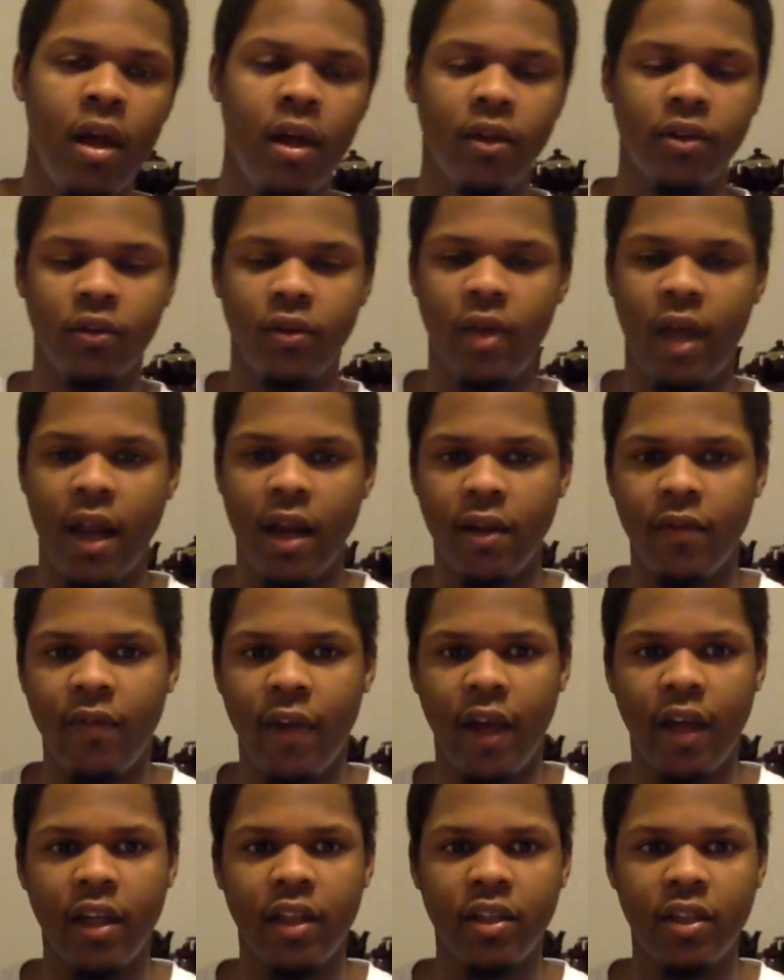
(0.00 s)
So that
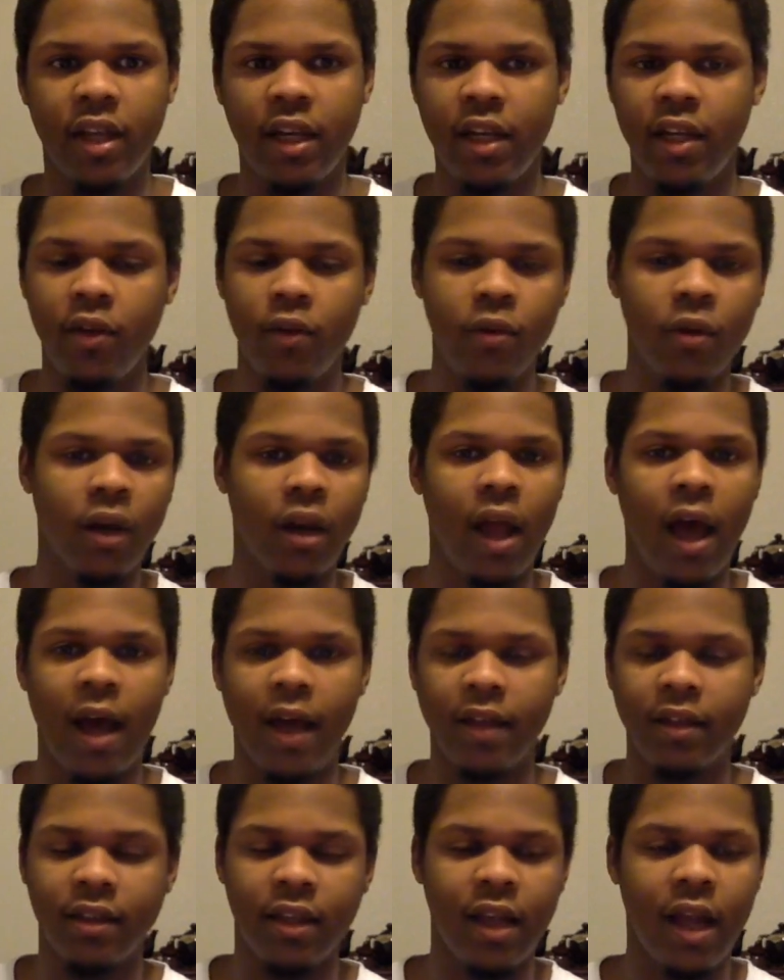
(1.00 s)
advantage that he
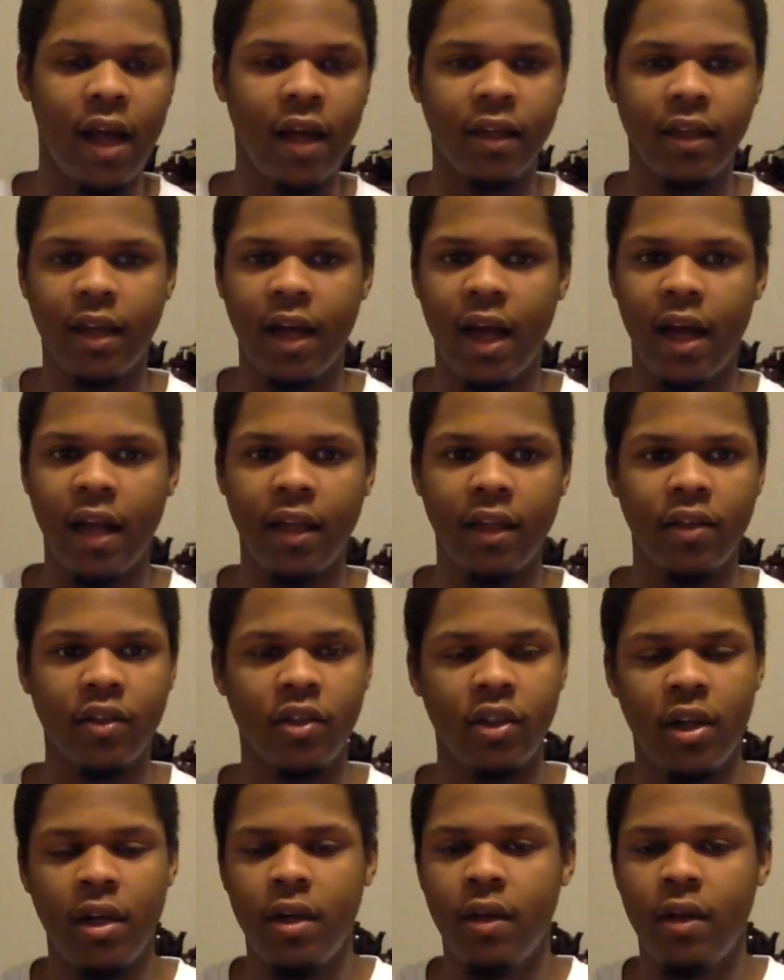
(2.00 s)
utilized a lot in college